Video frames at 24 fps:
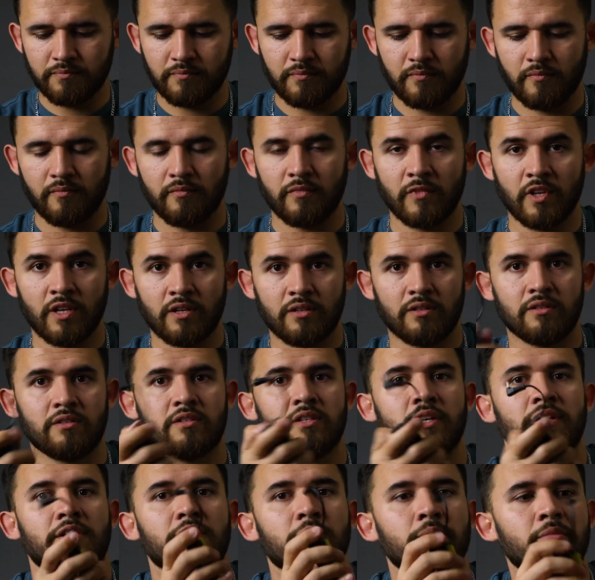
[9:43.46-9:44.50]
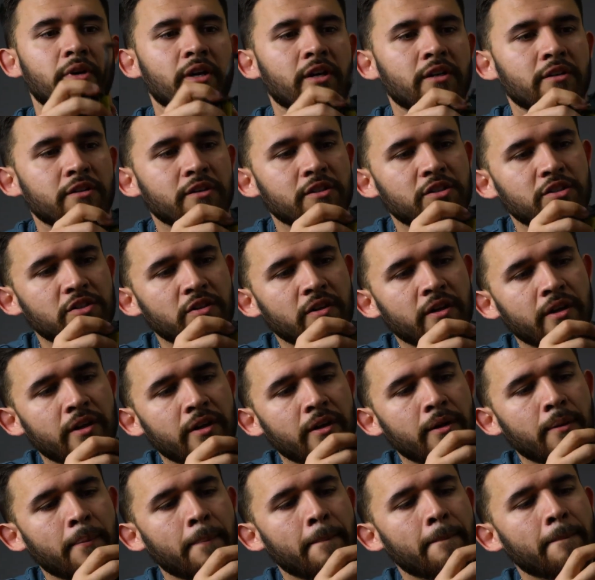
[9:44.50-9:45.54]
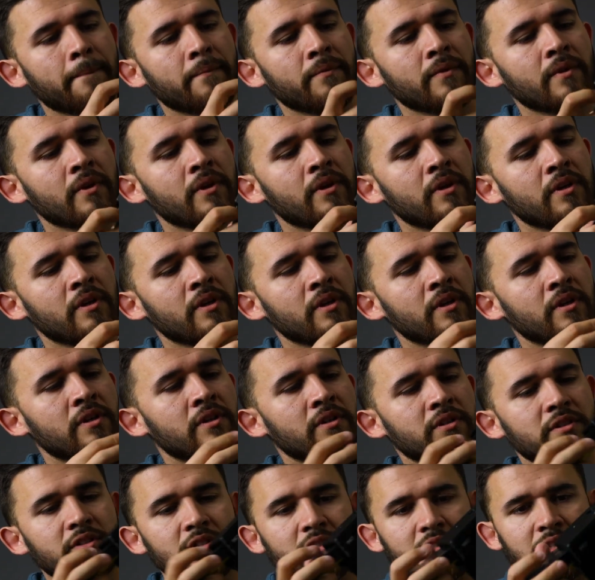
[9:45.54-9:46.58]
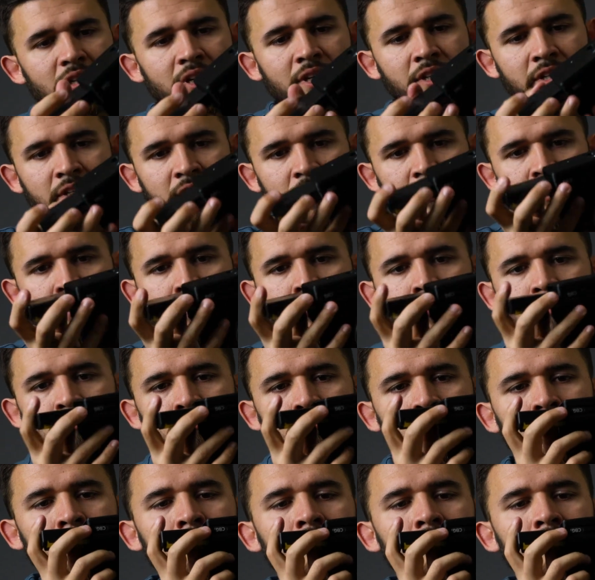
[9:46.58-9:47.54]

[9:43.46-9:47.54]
You take your battery tray, you slide it in.